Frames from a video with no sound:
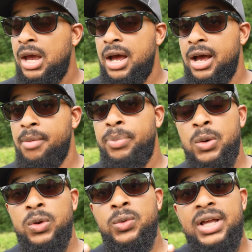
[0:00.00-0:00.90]

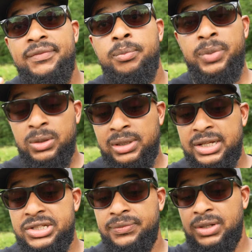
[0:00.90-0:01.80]
but we will have a build
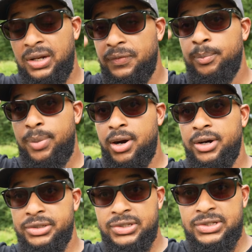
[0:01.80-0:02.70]
list of the different
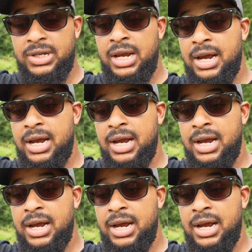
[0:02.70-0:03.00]
parts